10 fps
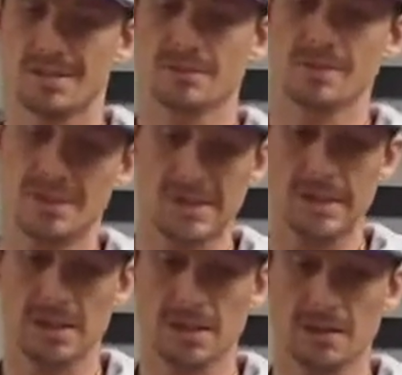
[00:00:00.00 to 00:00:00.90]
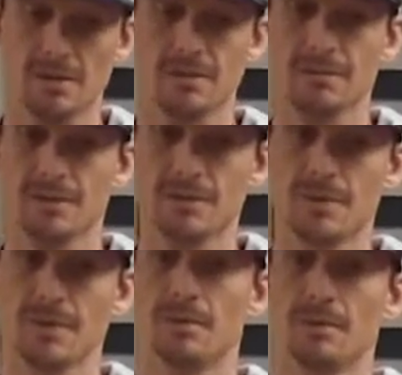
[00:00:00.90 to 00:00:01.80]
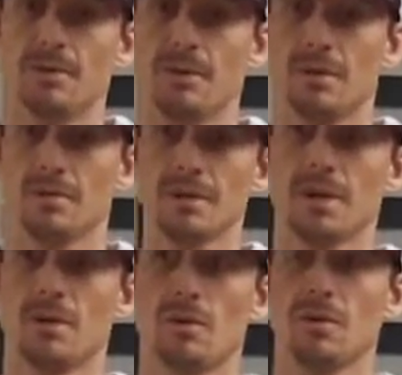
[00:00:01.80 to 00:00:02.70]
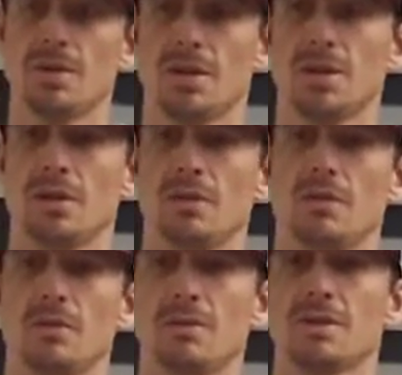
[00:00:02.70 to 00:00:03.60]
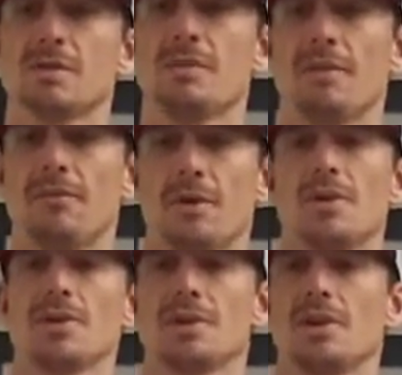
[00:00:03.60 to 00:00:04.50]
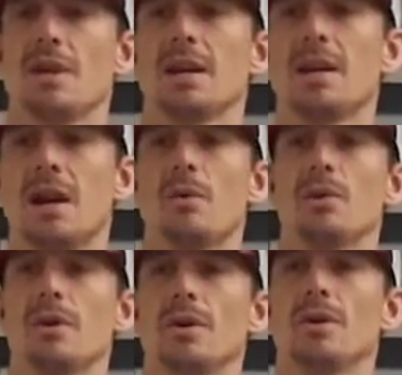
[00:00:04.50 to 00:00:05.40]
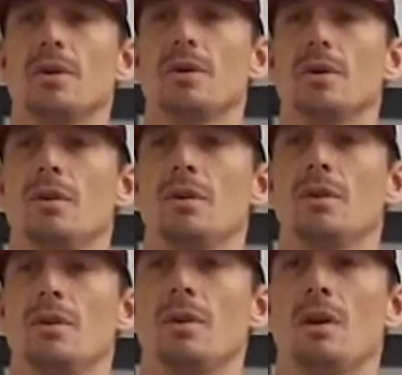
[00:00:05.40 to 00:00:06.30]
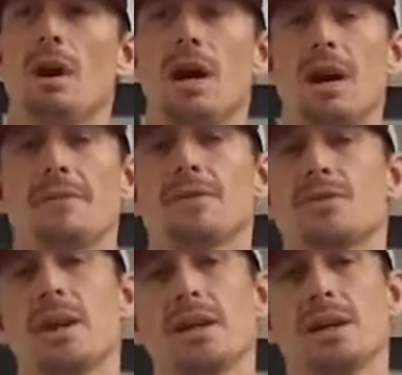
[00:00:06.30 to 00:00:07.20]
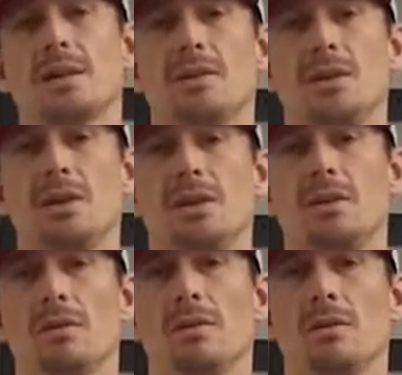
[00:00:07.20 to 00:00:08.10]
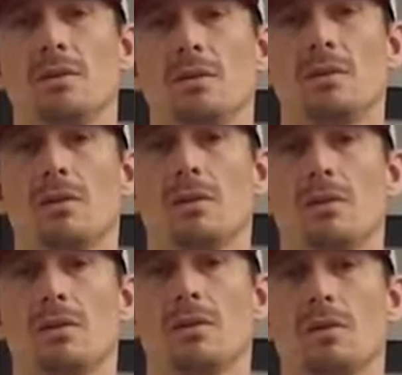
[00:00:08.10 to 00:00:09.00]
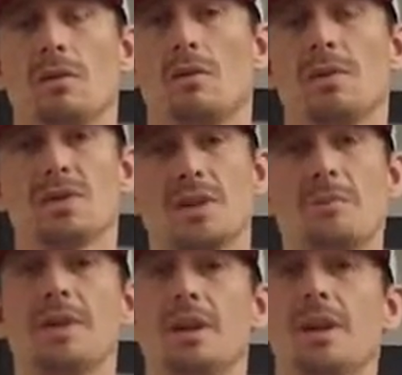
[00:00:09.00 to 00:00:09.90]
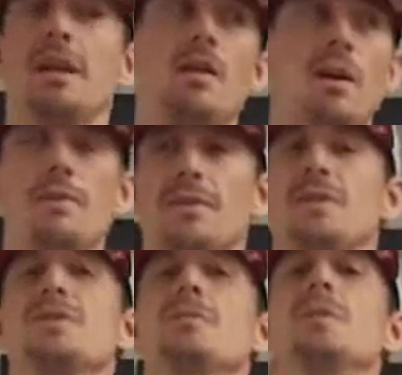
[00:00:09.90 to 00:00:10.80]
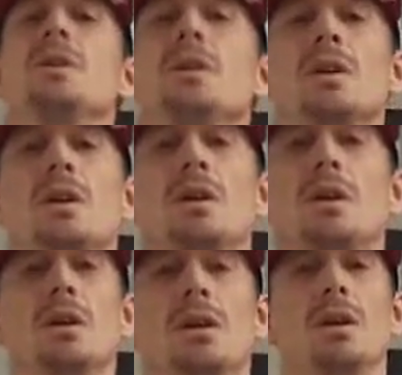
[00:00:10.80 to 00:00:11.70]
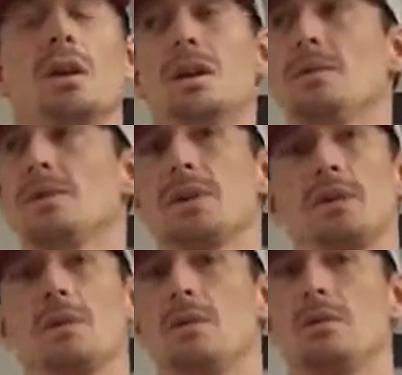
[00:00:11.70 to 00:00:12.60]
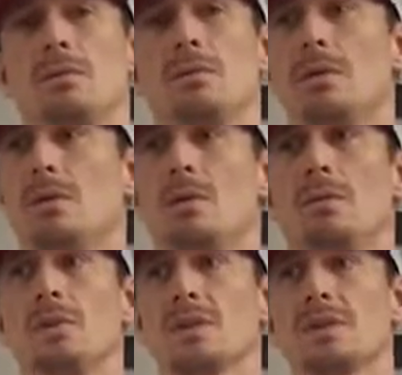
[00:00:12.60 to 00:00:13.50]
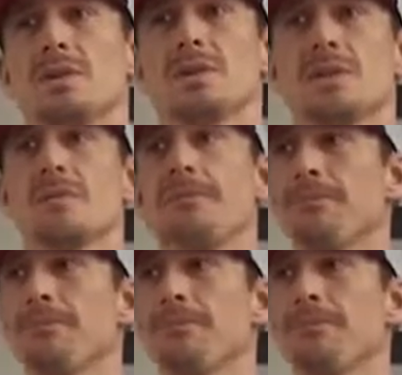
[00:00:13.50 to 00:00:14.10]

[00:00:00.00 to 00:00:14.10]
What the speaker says: was like surreal. It was like, holy shit, you know, this is my first encounter after trying to get clean with something, and he offered it to me, and I was like, no, you know, because